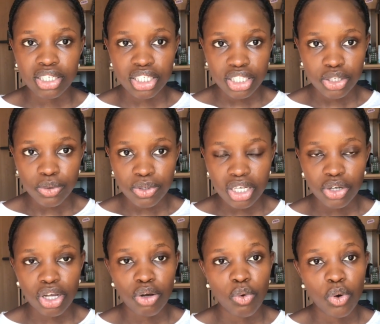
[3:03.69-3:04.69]
details that
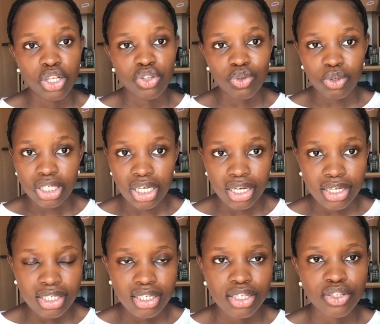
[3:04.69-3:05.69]
you are going to need,